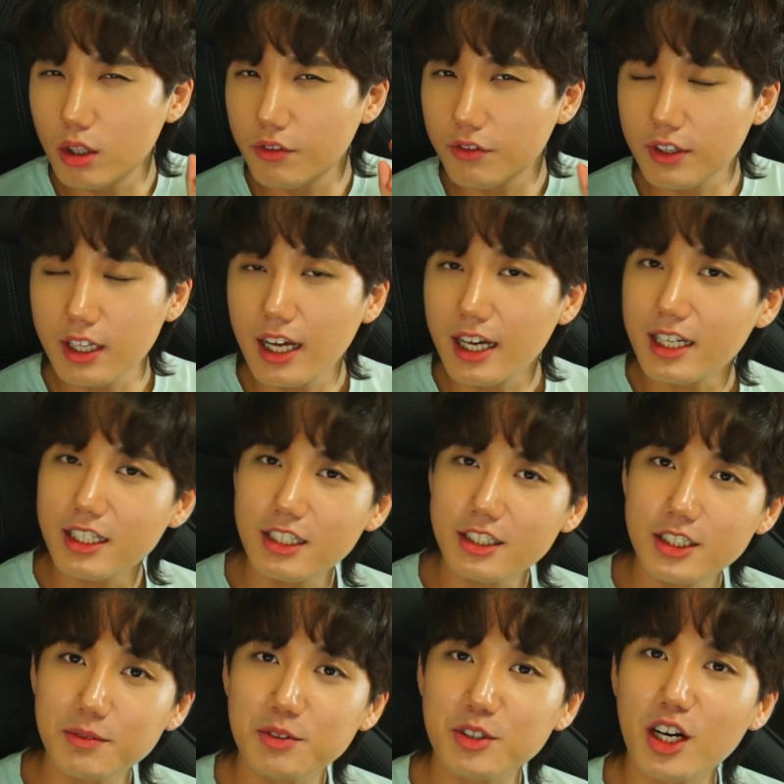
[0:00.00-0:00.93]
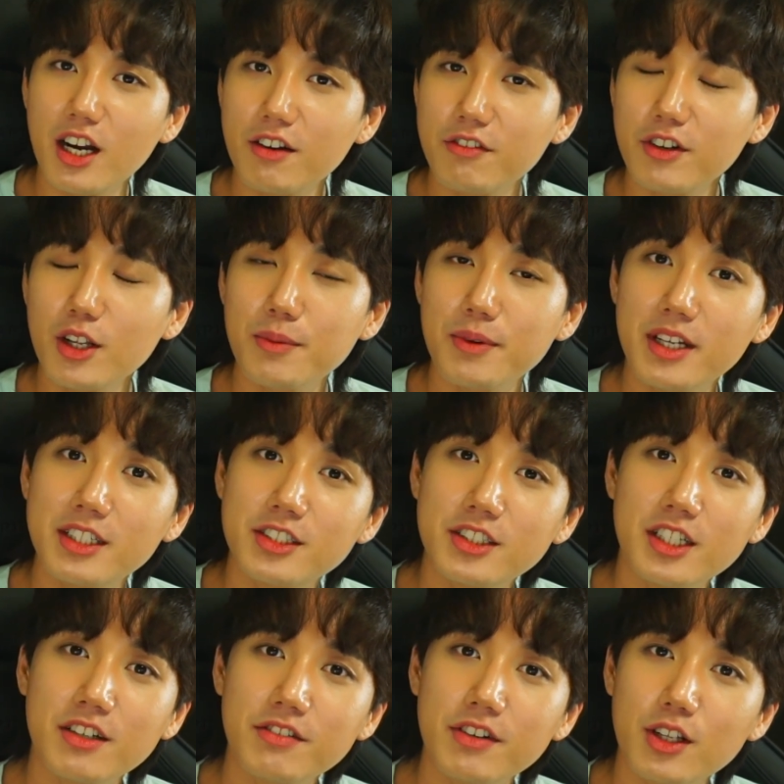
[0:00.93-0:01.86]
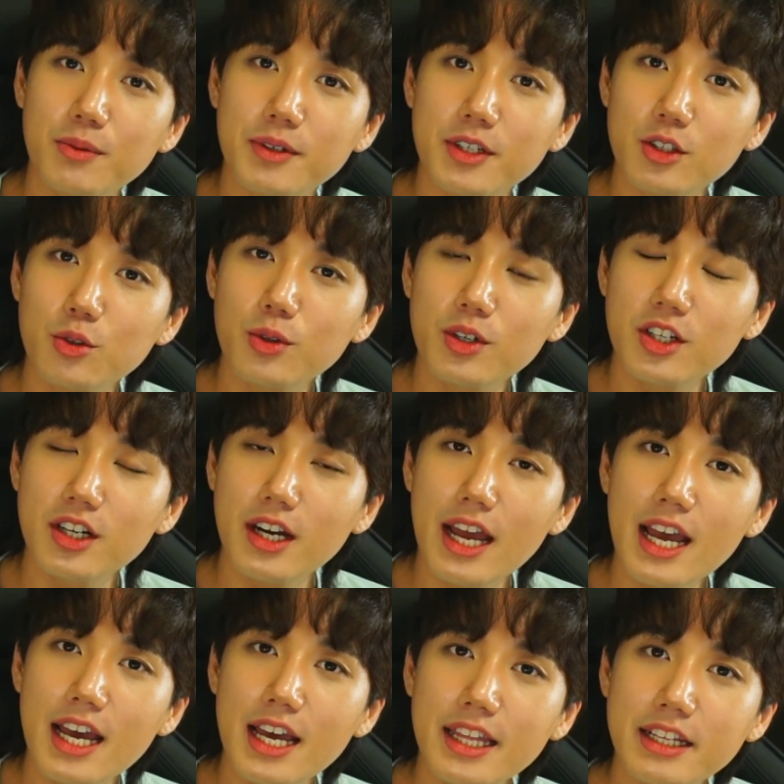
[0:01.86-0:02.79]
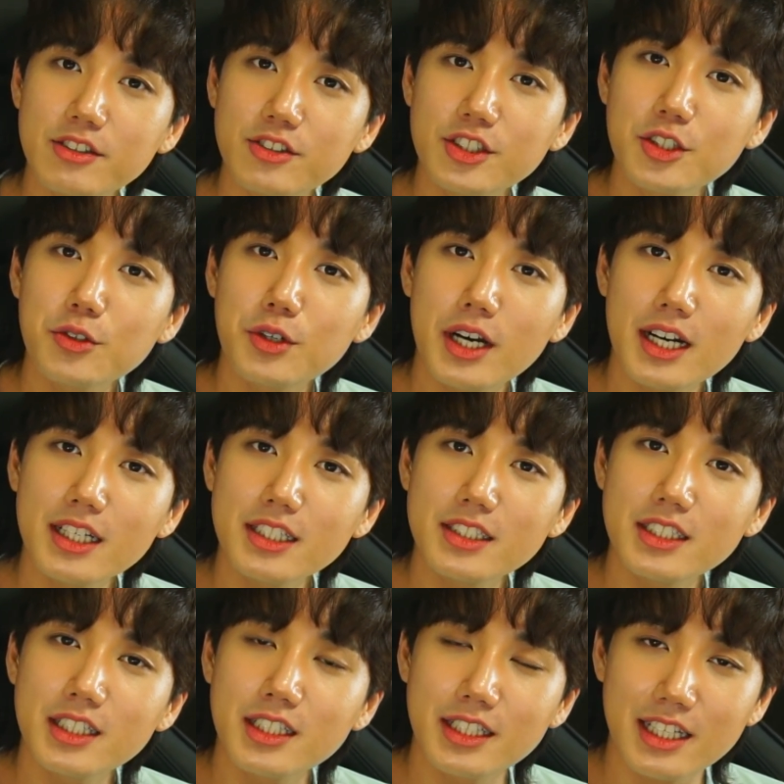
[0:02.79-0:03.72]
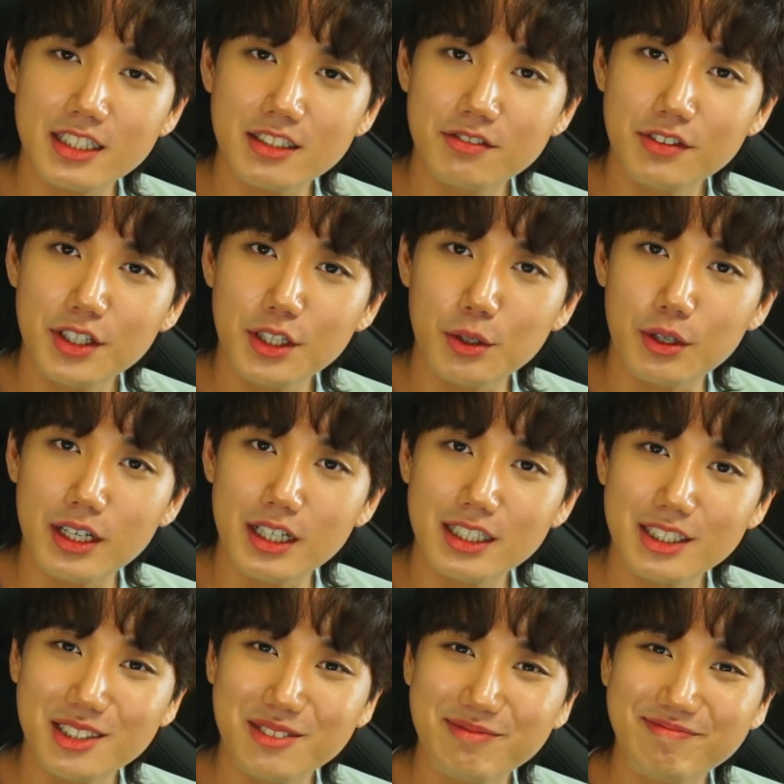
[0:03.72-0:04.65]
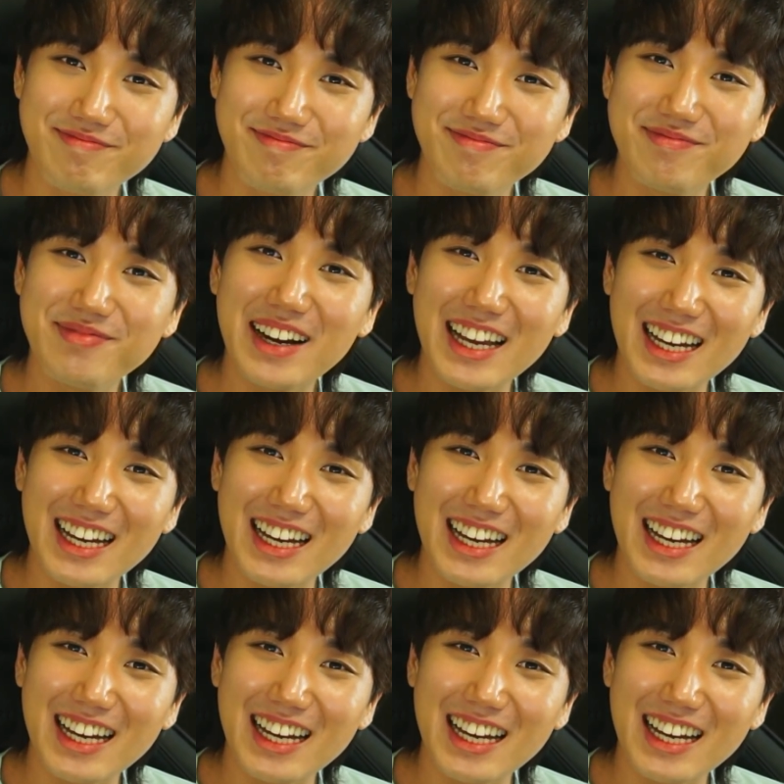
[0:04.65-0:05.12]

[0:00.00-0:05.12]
Leave a like, subscribe, follow me on Instagram, follow me on Twitter, and I'll see you guys in the next video, guys. Bye,